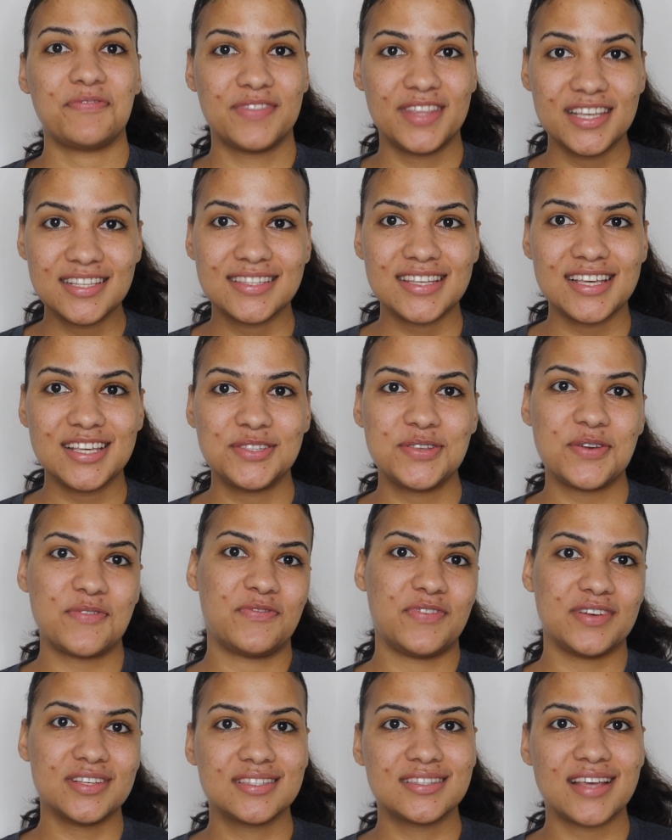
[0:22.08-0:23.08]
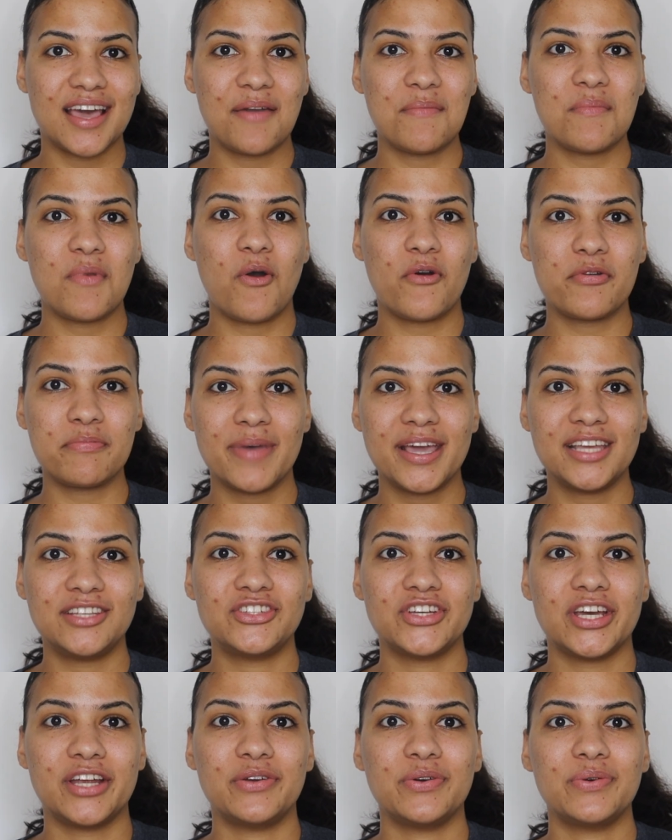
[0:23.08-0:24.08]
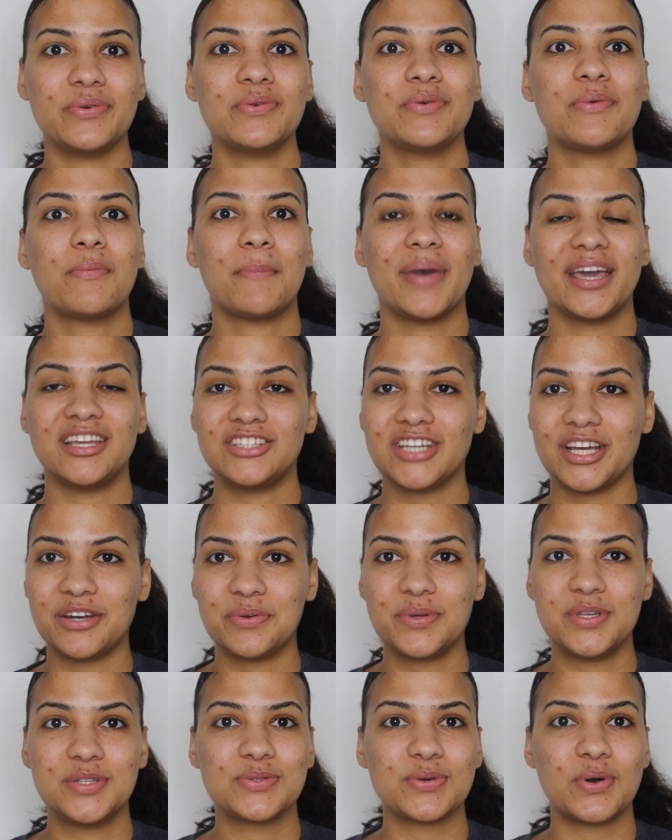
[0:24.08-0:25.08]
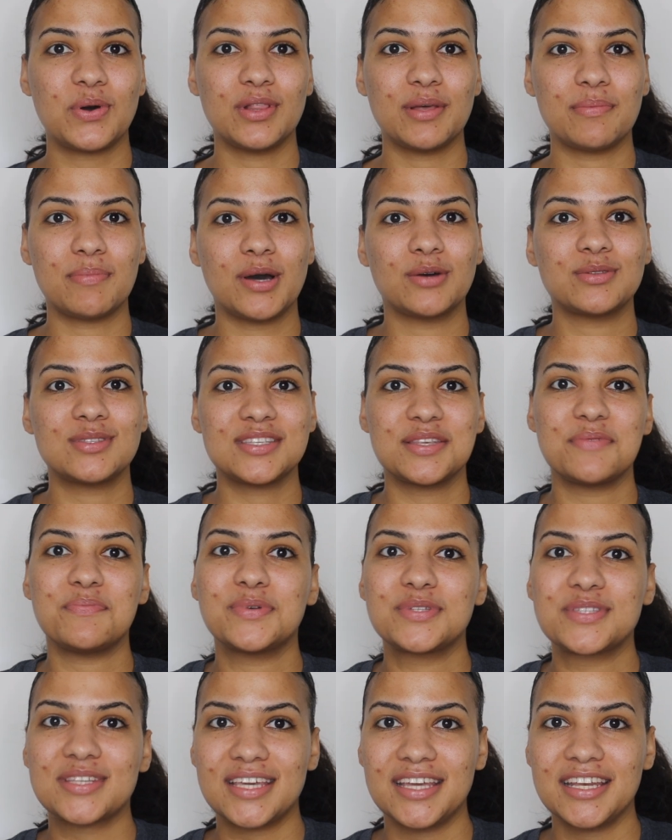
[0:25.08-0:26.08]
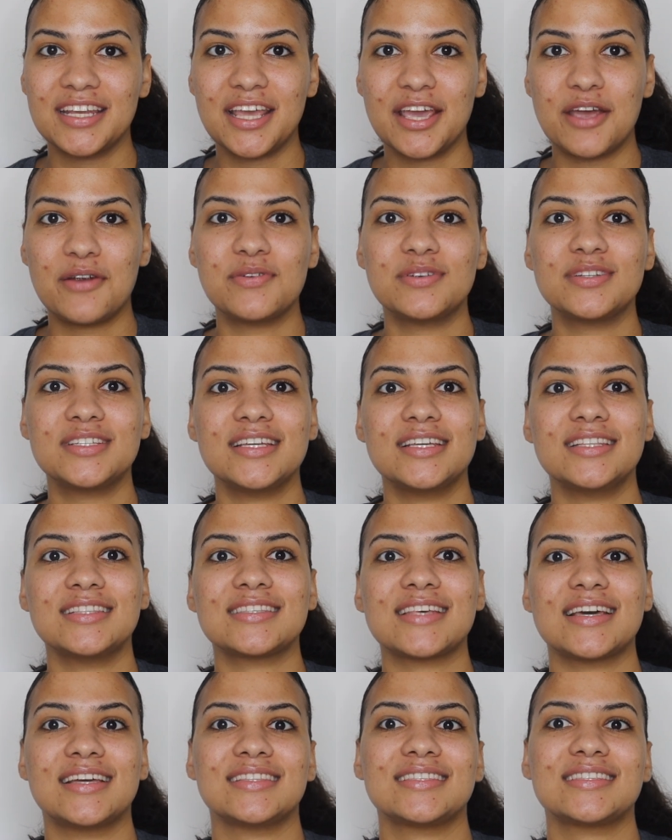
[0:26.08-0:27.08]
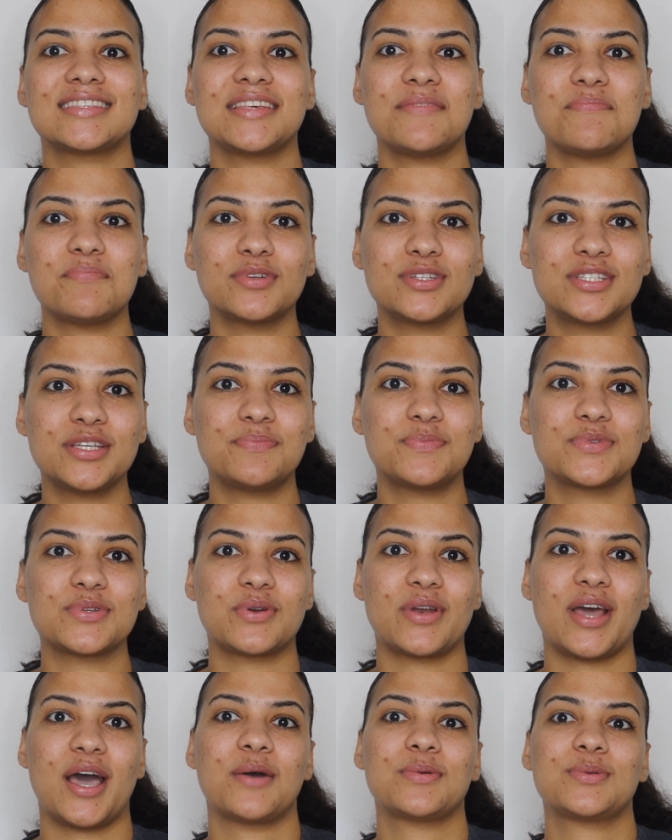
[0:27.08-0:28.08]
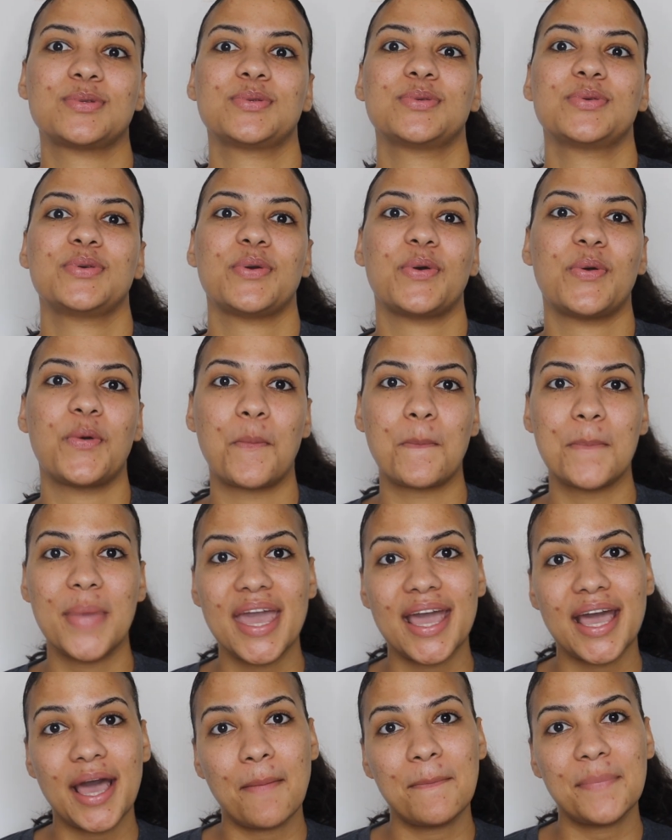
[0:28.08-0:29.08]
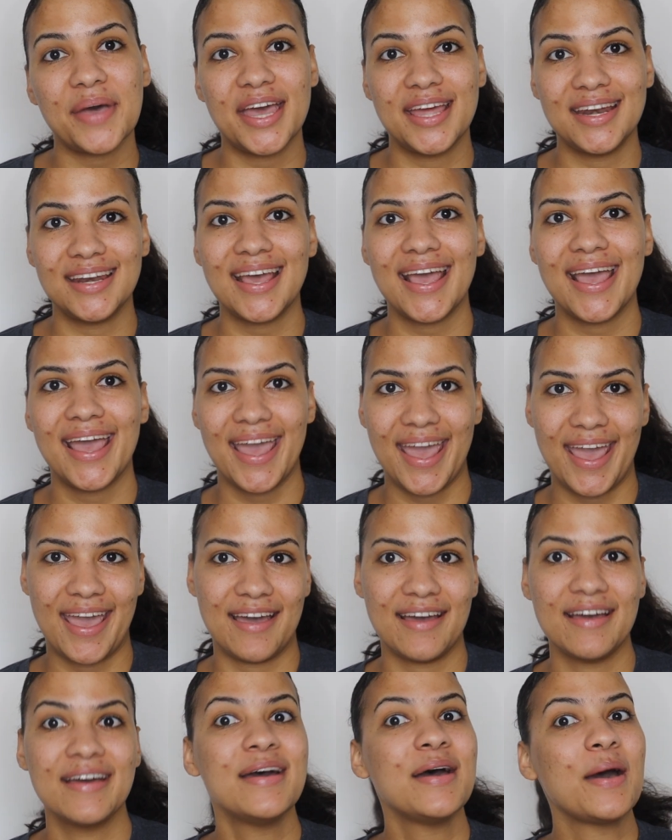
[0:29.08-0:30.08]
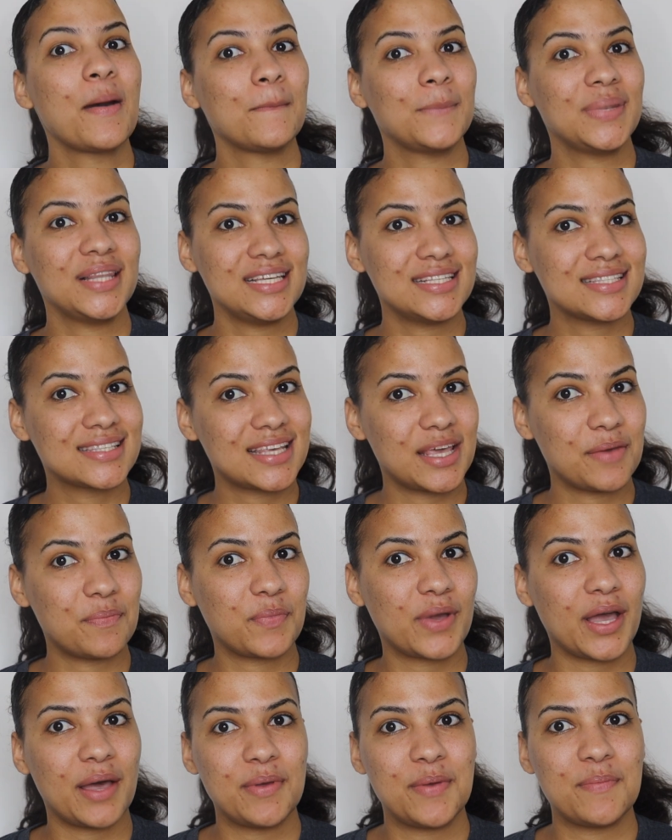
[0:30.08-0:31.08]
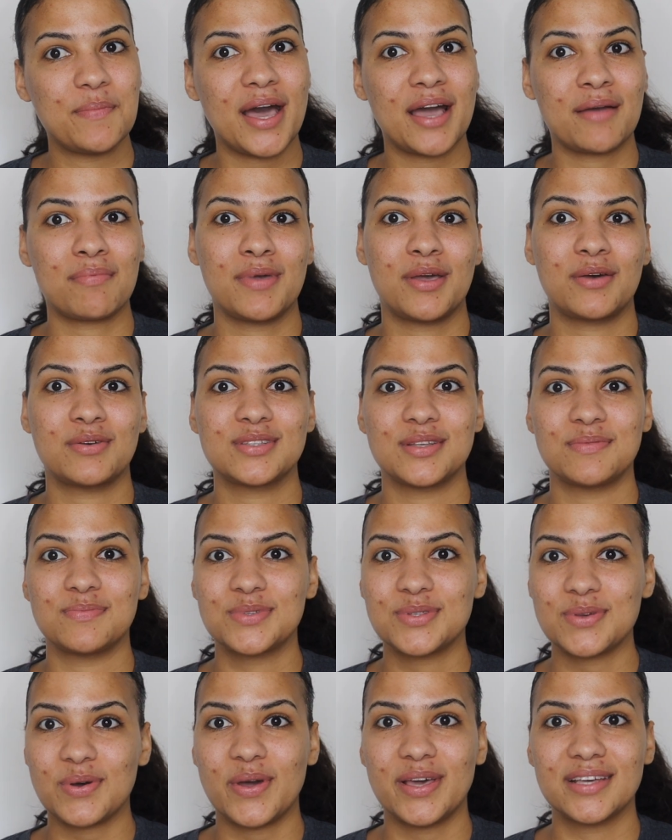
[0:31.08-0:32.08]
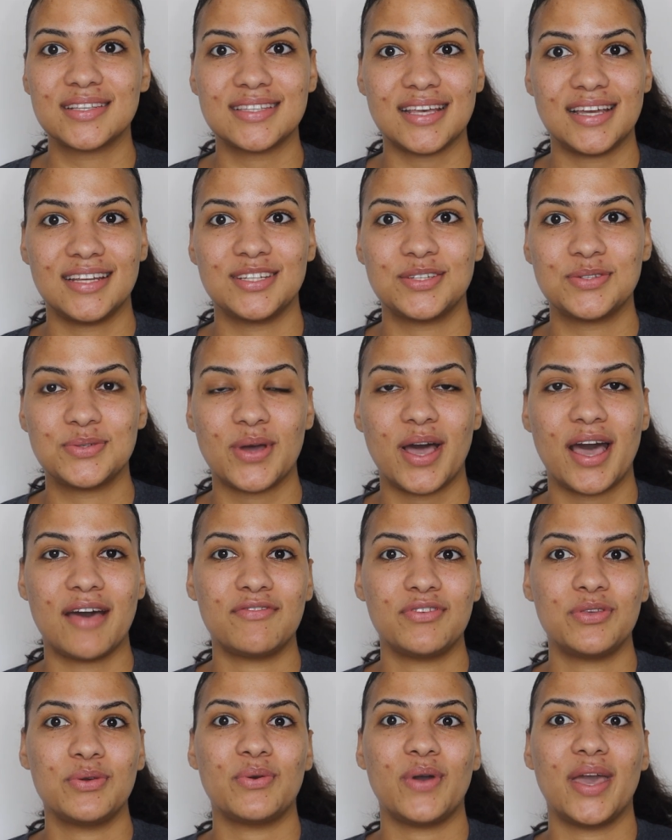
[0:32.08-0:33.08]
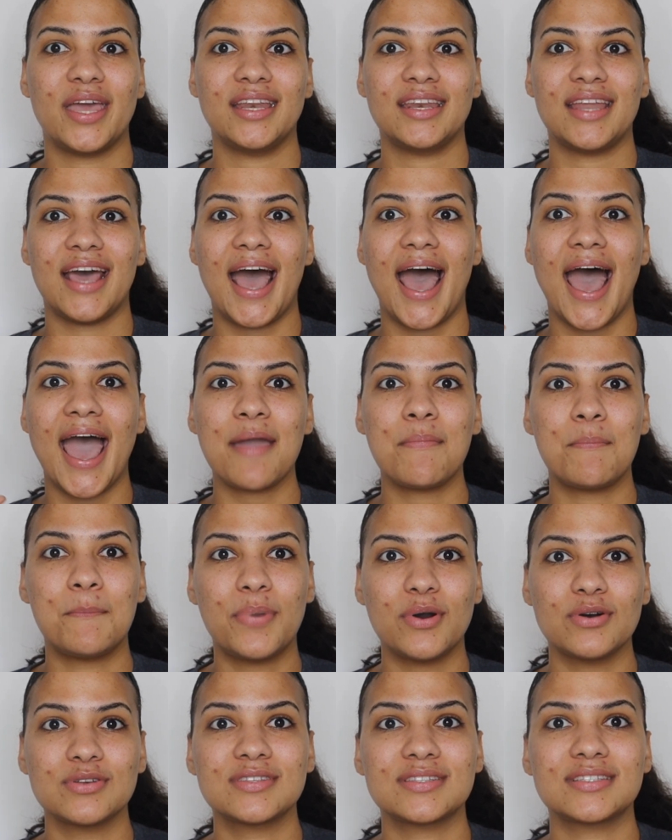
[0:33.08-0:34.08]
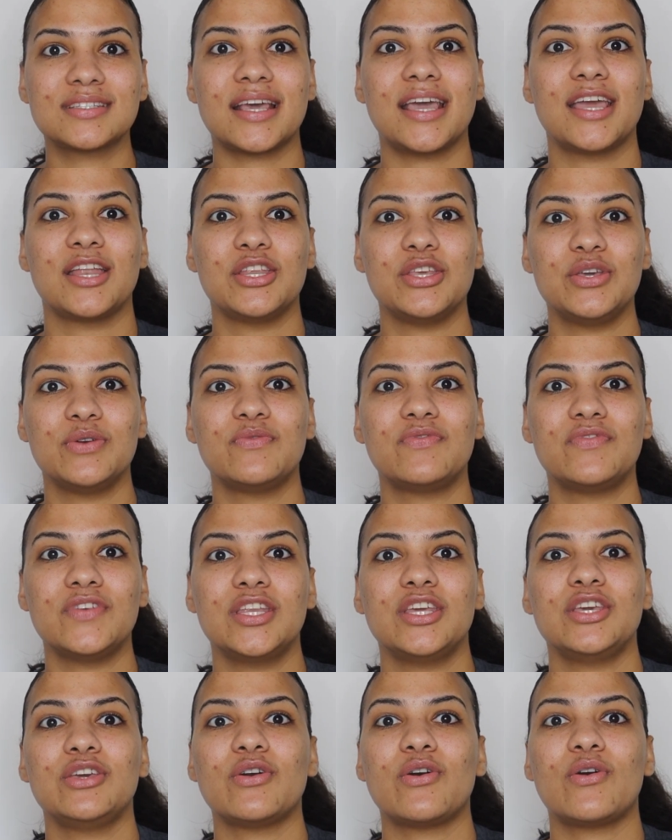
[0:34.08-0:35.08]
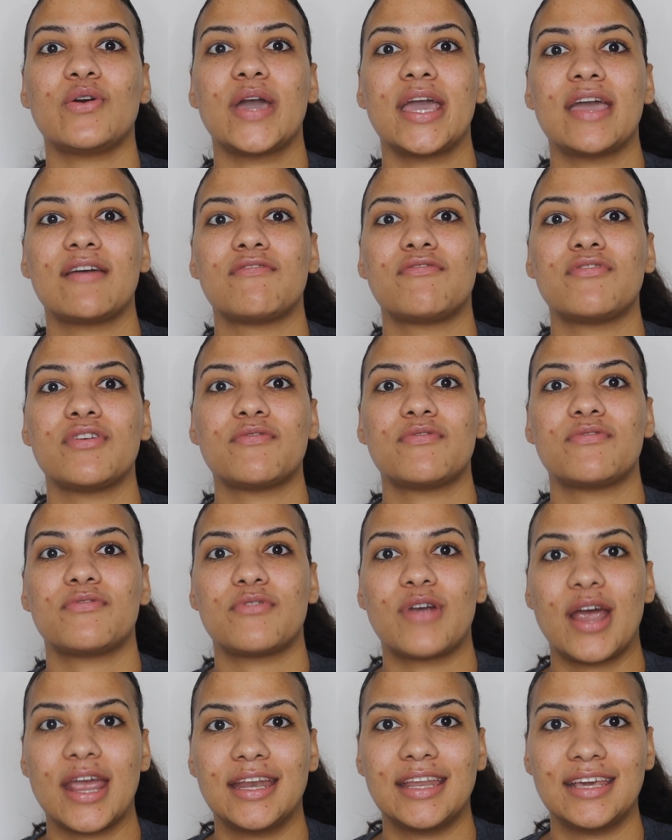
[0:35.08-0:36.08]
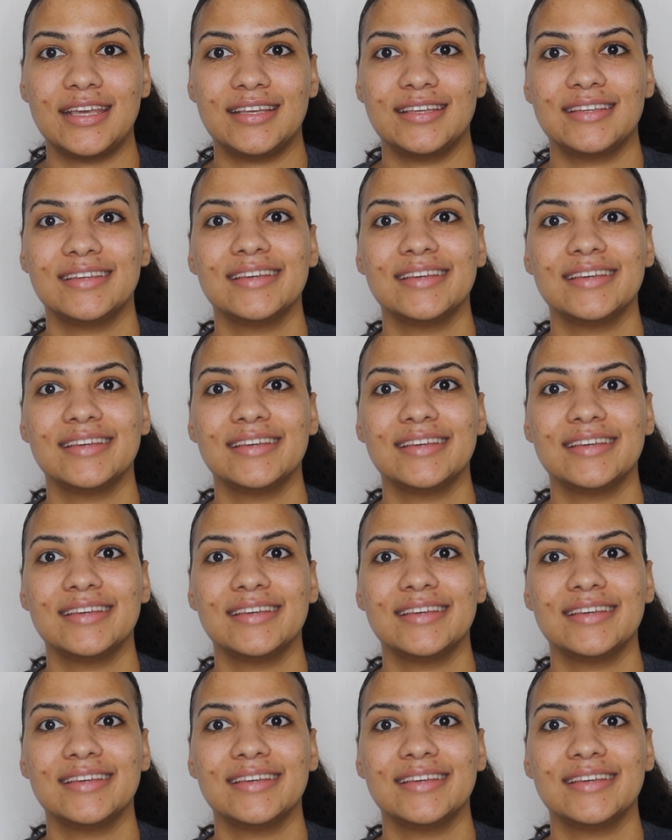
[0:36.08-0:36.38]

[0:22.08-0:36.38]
this is your first time on my channel is all about simple skincare routines and simple tips on how to do your own makeup and hair. Please keep coming back because I'm so excited to have you, and I post a new video every Friday.